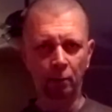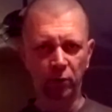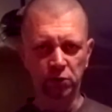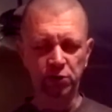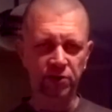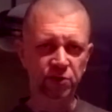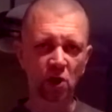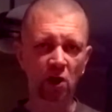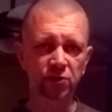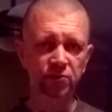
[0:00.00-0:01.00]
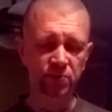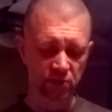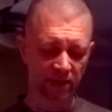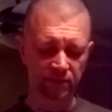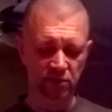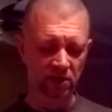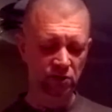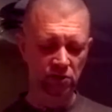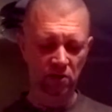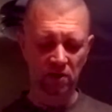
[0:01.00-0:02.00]
With just a short sleeve
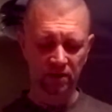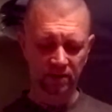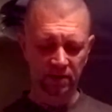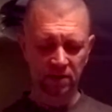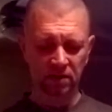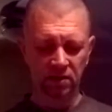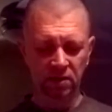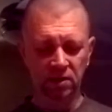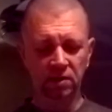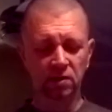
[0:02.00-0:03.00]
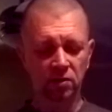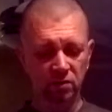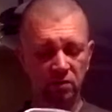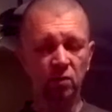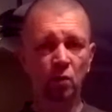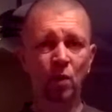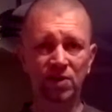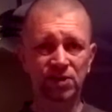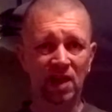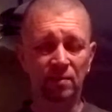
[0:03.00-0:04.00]
t-shirt,
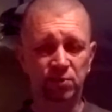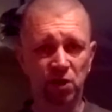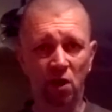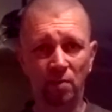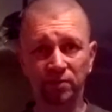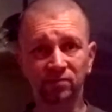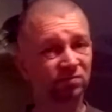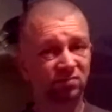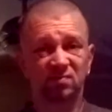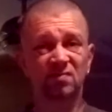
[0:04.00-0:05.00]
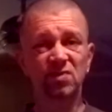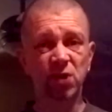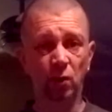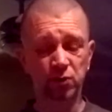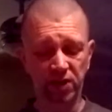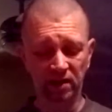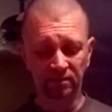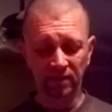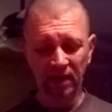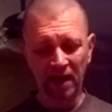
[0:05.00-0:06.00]
Wind Slam top, toasty.
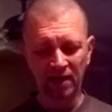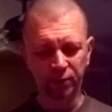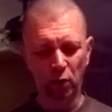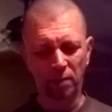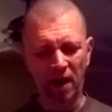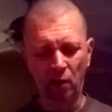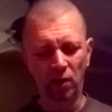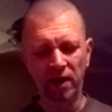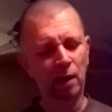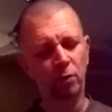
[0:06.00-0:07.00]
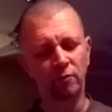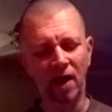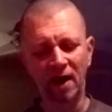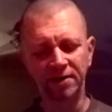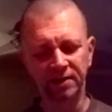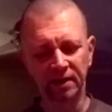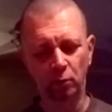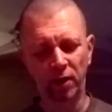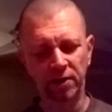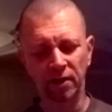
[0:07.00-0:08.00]
I do about an hour ride in
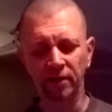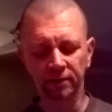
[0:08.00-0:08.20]
winter,